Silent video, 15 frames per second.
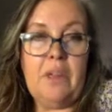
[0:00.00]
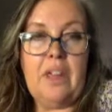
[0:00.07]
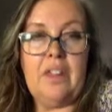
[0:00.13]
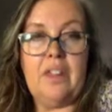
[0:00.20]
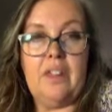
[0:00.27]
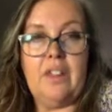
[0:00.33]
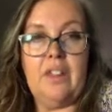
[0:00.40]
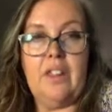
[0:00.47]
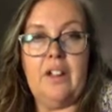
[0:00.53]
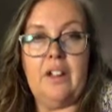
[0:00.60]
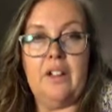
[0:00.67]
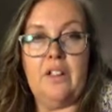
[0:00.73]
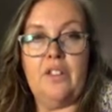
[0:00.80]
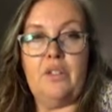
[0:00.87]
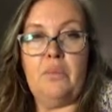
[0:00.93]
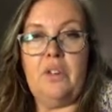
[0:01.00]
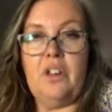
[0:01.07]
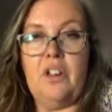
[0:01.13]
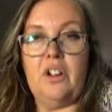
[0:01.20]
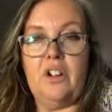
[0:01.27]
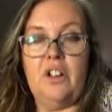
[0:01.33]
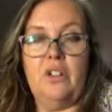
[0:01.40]
and then the youngest
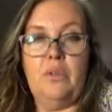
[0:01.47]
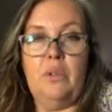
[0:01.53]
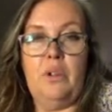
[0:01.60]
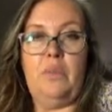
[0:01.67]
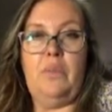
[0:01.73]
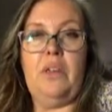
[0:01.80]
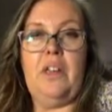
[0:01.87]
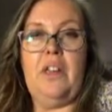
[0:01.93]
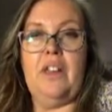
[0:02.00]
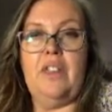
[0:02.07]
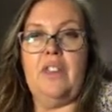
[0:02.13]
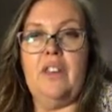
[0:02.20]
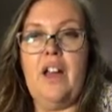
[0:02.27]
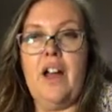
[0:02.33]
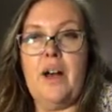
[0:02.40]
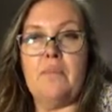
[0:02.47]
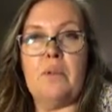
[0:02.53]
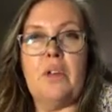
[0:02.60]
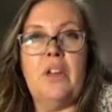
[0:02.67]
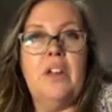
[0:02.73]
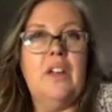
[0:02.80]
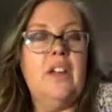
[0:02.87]
material would be at the top,
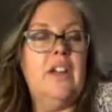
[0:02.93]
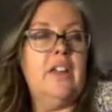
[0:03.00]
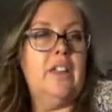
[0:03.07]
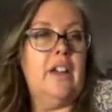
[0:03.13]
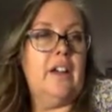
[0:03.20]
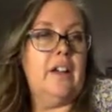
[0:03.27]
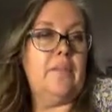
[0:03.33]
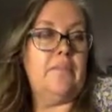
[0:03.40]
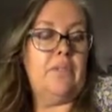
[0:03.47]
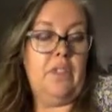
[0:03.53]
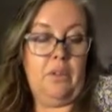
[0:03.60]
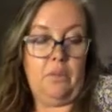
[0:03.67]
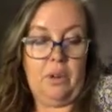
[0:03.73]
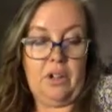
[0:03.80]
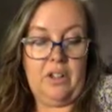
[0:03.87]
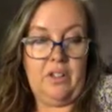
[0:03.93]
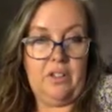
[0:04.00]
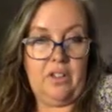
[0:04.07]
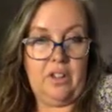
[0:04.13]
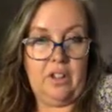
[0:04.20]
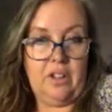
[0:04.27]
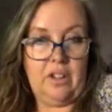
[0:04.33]
what is
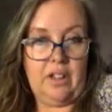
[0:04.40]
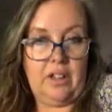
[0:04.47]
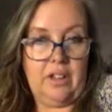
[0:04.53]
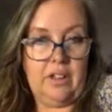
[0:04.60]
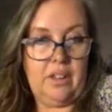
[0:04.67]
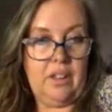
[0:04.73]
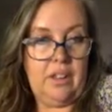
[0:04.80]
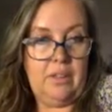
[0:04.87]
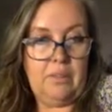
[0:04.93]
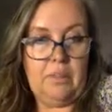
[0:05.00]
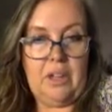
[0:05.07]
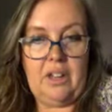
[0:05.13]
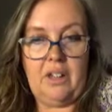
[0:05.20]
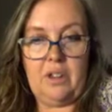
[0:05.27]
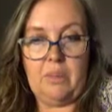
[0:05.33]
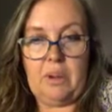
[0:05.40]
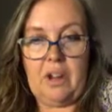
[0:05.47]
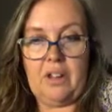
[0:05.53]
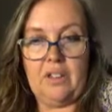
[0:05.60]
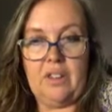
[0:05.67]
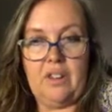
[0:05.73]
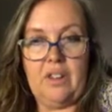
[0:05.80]
still being
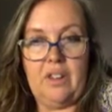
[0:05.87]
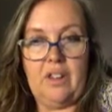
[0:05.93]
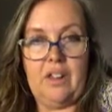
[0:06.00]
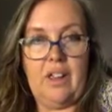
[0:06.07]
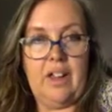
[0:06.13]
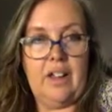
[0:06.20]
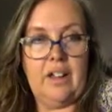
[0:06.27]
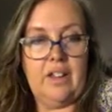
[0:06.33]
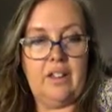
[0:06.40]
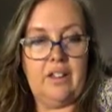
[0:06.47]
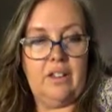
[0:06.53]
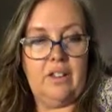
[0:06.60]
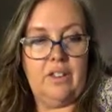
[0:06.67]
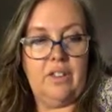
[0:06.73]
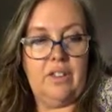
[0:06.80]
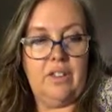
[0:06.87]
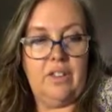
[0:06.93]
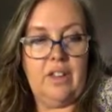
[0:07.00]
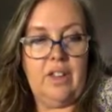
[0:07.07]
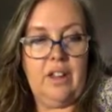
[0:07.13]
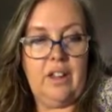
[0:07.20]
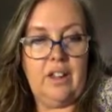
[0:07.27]
deposited to this
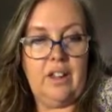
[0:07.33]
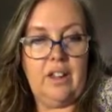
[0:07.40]
day.